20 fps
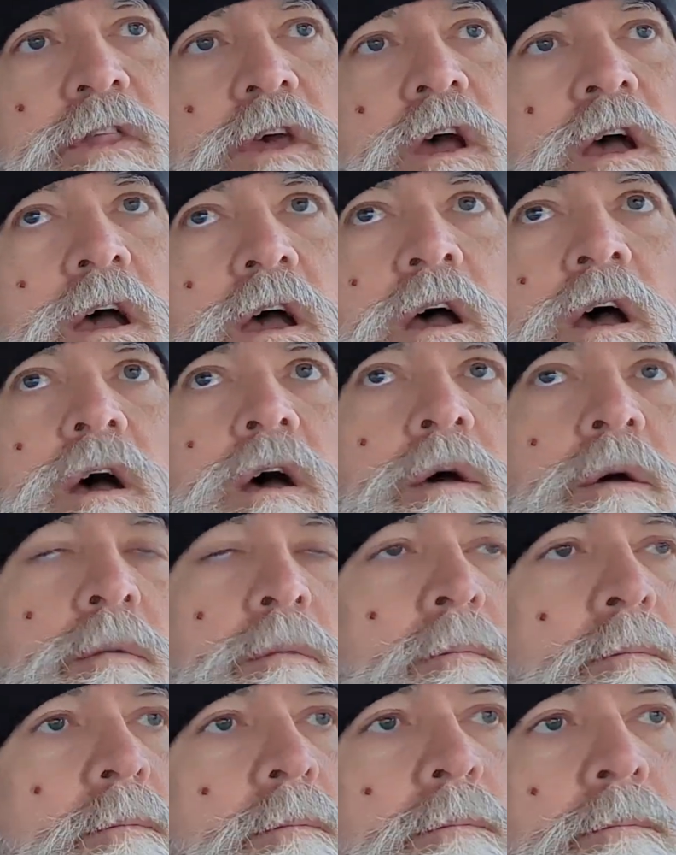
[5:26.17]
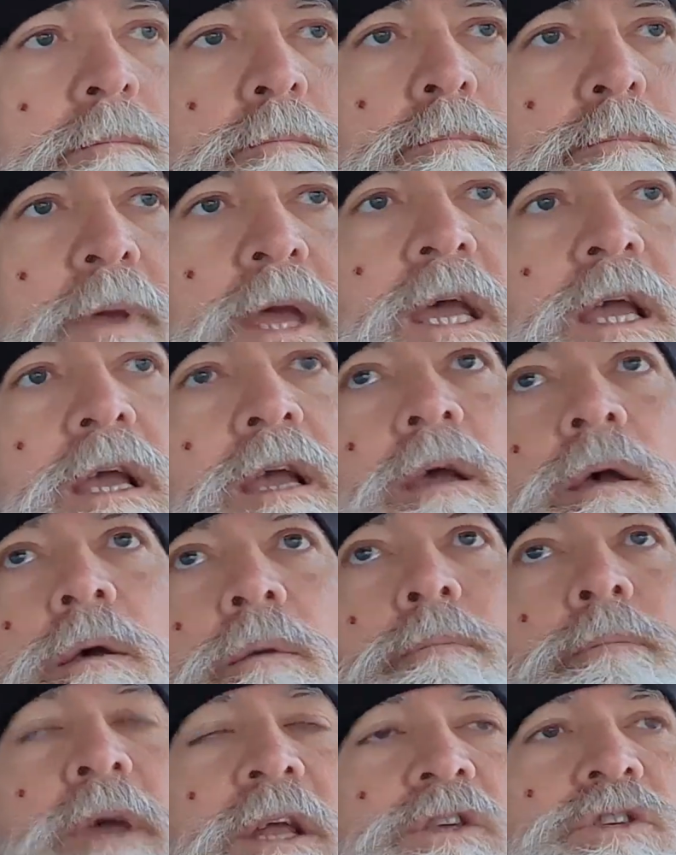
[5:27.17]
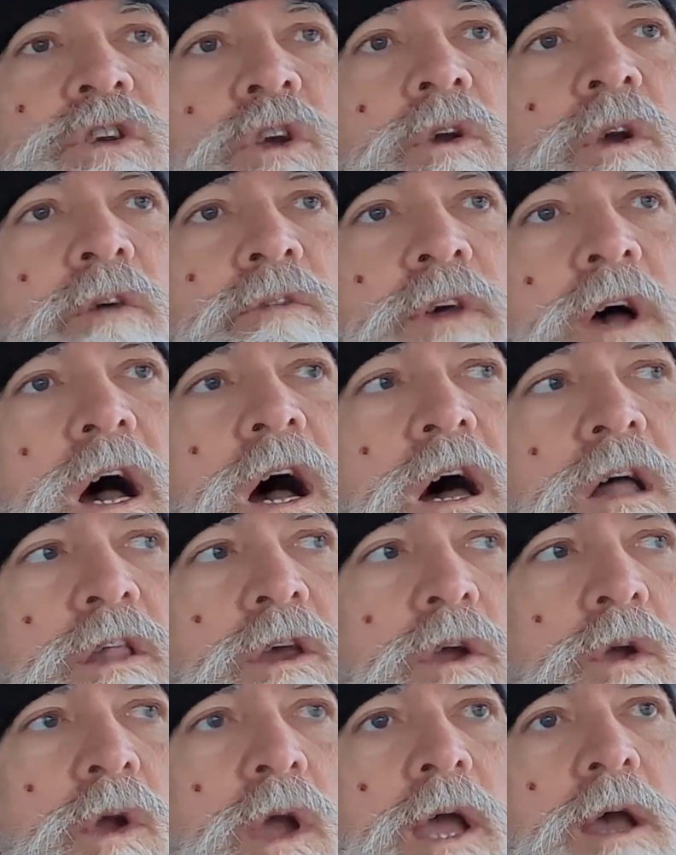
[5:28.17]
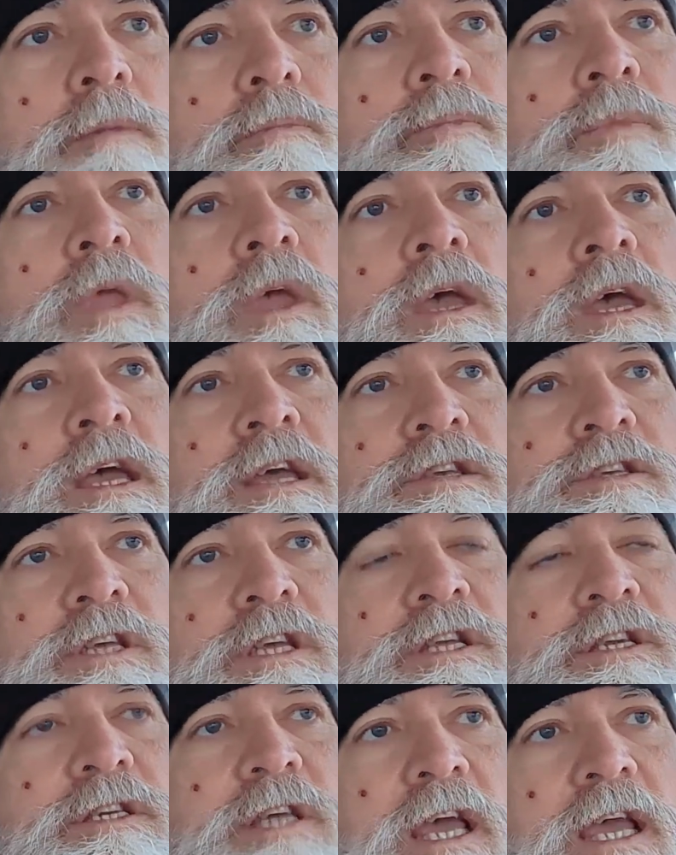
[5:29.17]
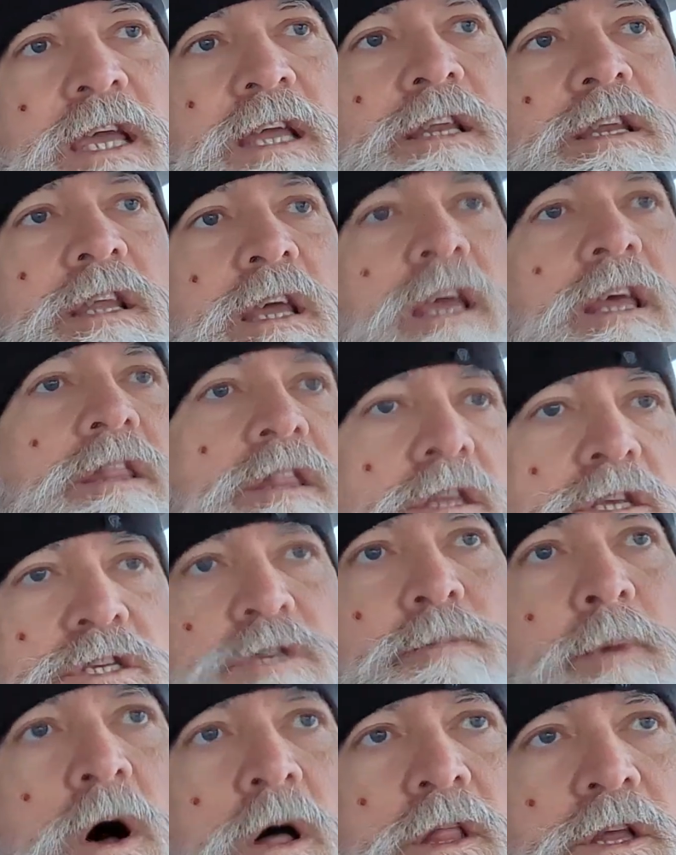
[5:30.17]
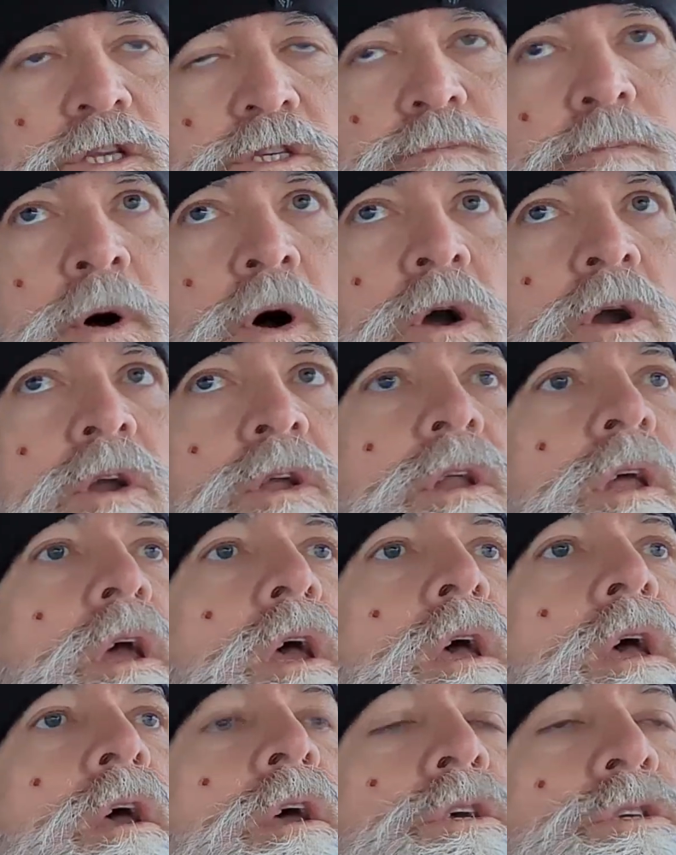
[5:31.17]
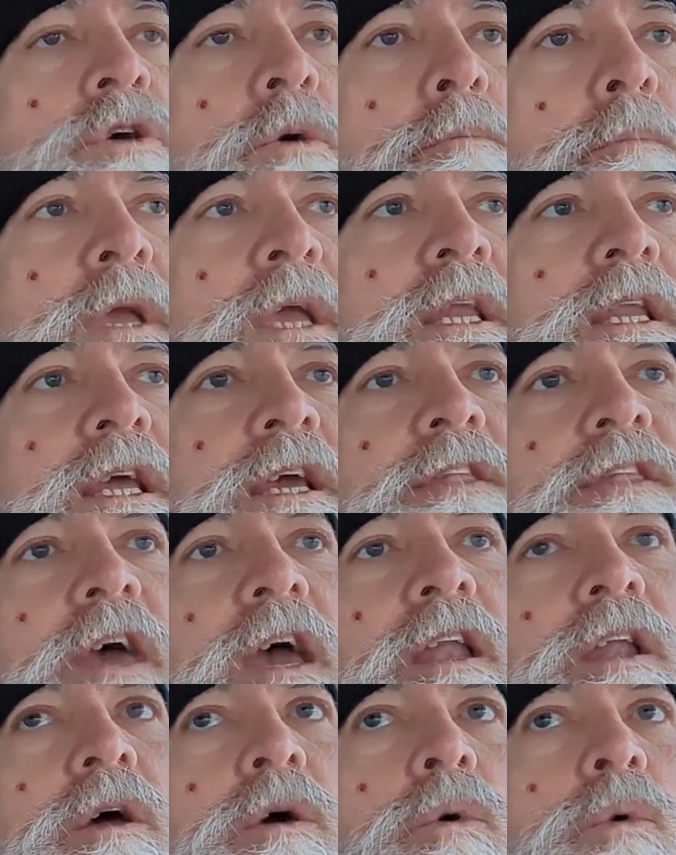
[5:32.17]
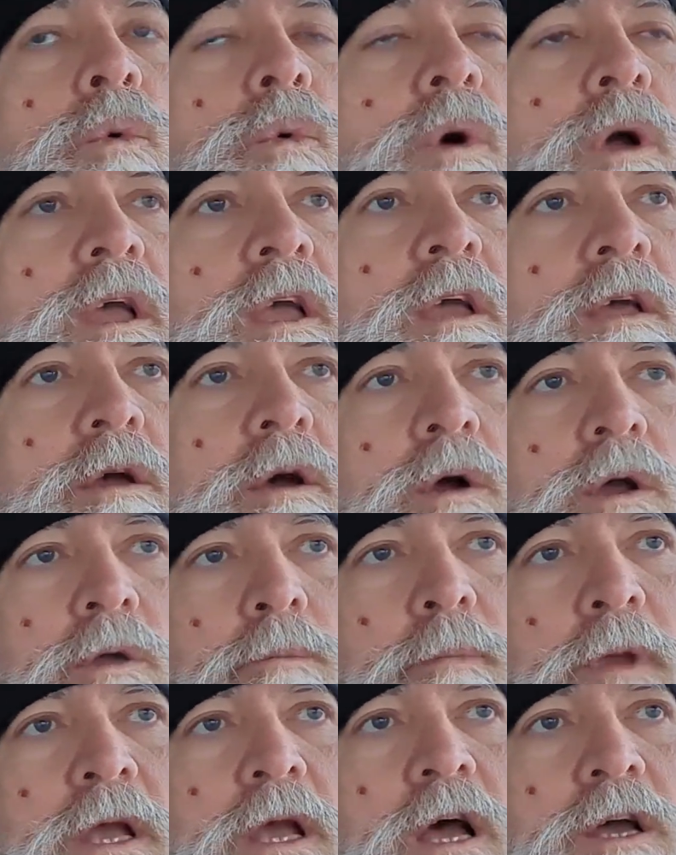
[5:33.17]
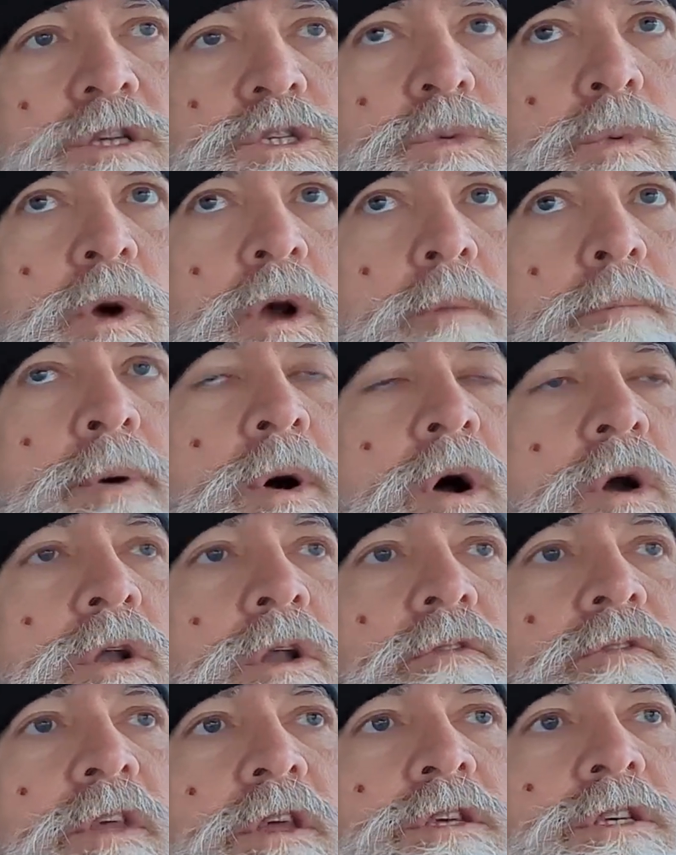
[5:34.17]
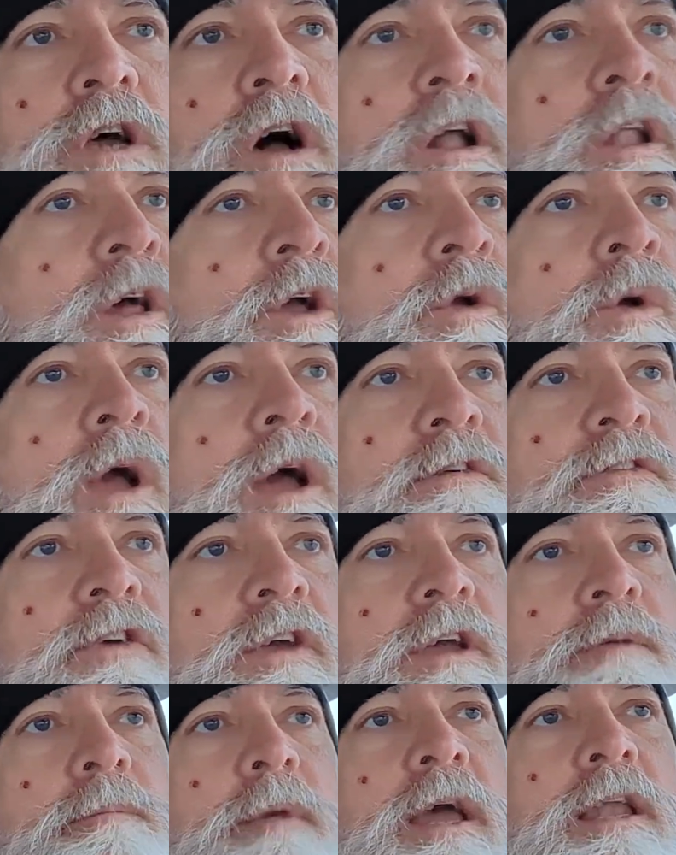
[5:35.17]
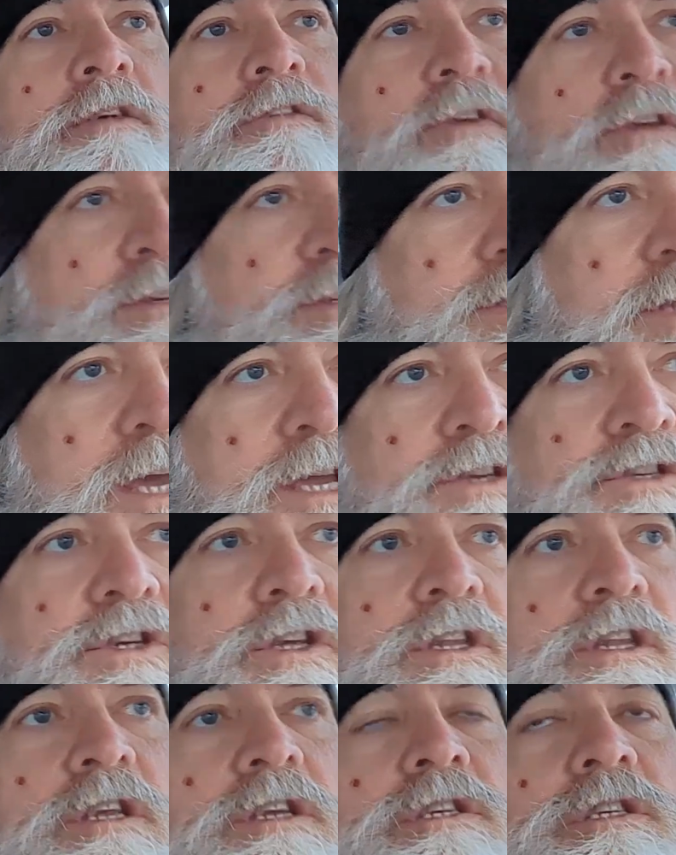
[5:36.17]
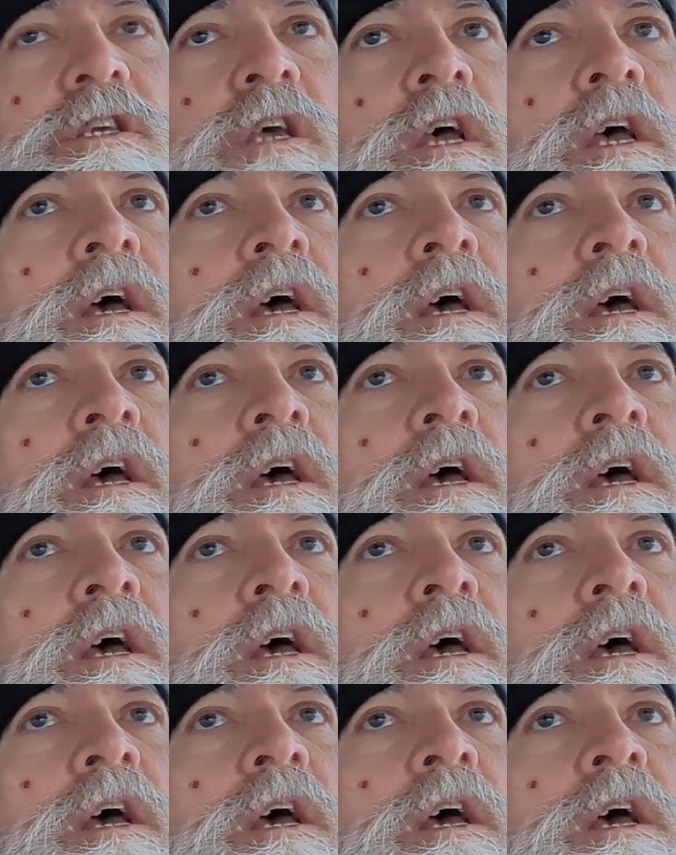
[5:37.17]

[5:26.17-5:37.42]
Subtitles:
the big picture of the hologram is contained in the smallest part. So meaning that because we're a part of this holographic manifestation, this